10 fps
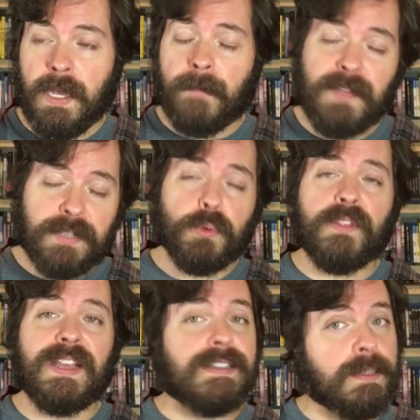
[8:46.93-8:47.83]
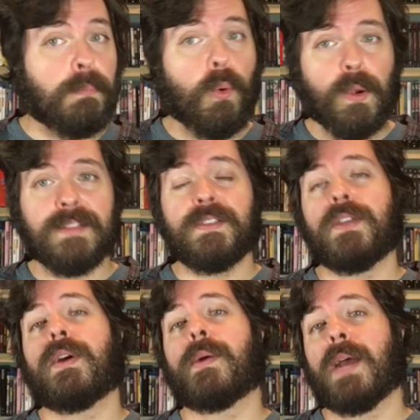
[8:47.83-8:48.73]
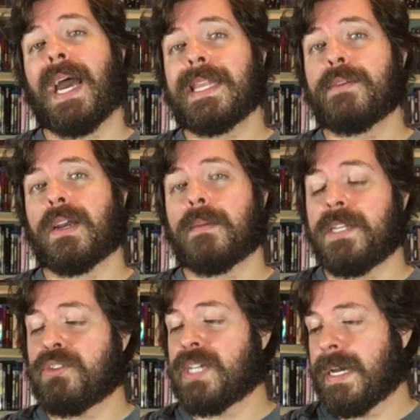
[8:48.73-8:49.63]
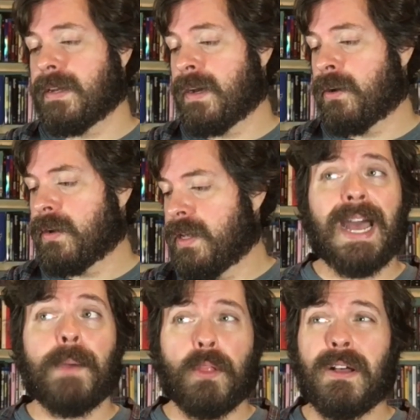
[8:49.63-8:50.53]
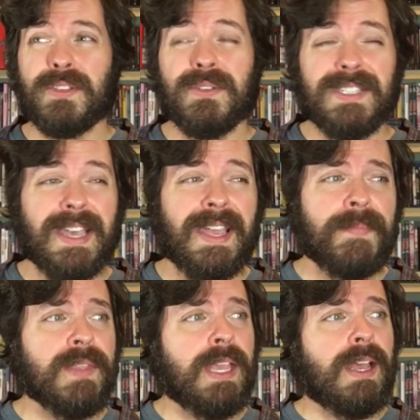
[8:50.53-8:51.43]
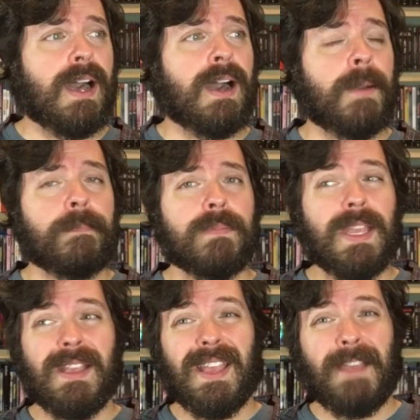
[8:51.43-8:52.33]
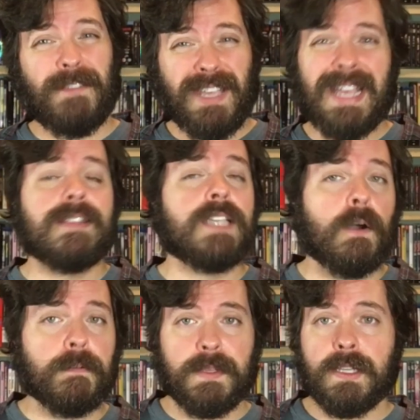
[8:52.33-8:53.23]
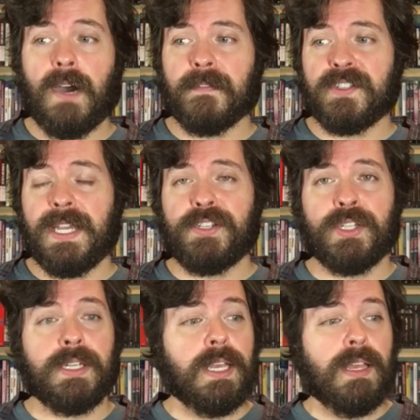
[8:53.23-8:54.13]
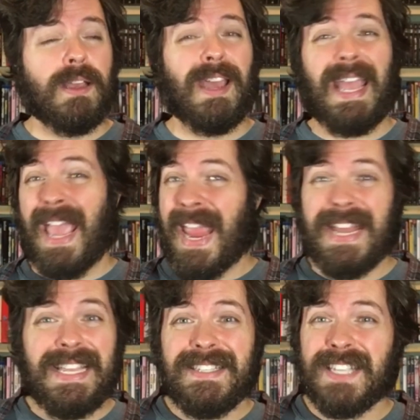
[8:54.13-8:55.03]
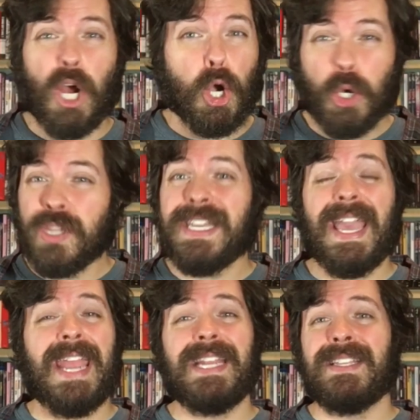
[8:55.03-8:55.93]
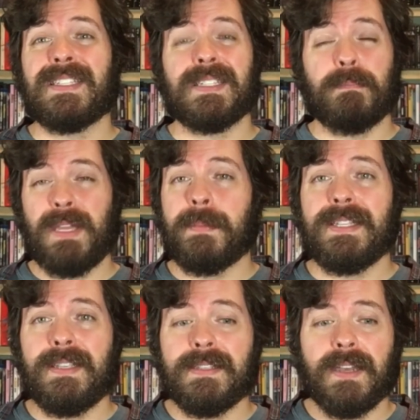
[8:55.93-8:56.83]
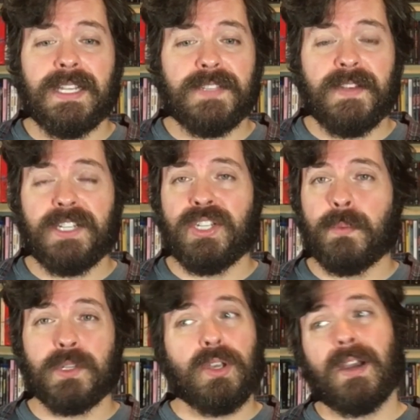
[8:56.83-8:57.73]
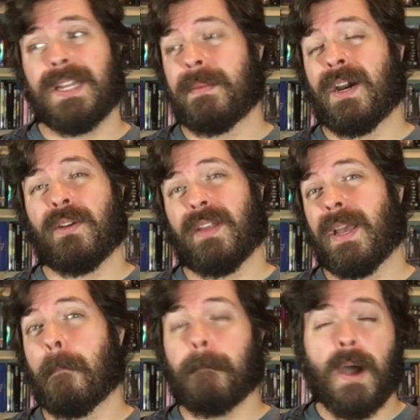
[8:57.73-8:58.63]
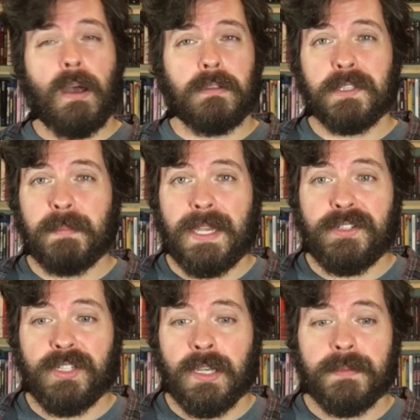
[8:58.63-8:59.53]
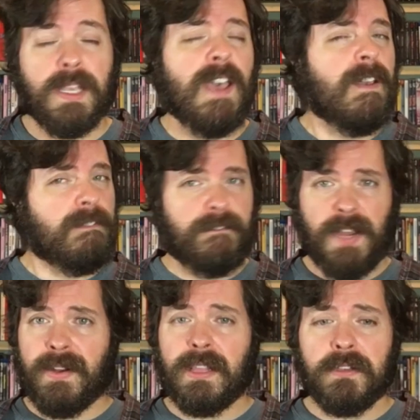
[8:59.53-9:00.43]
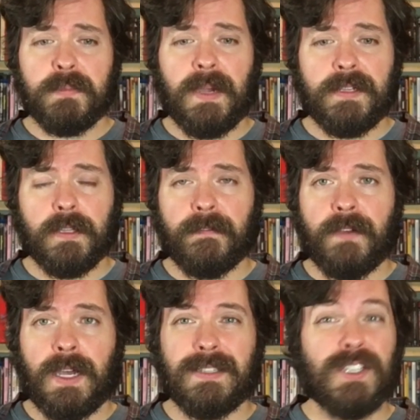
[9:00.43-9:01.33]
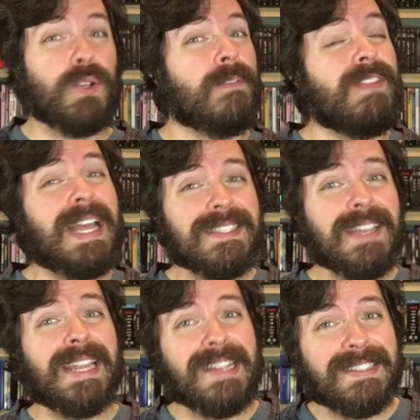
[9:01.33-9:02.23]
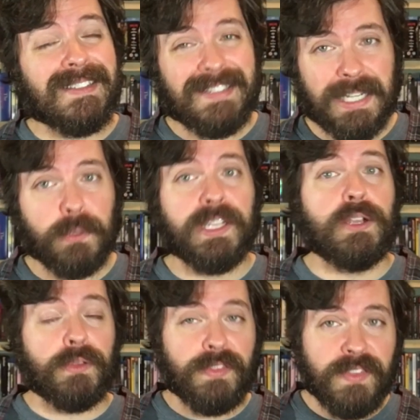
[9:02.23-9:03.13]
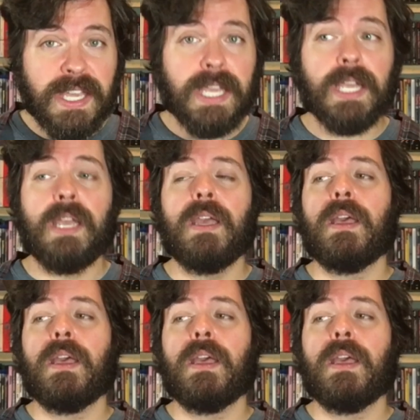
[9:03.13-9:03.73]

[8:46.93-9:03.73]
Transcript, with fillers: if that sort of thing is important to you, I would highly recommend you check it out. I will also say, um, if you can't tell from this conversation, 80s, early 80s BBC science fiction. We're talking about like model spaceships, very low special effects. So if that's not necessarily your thing,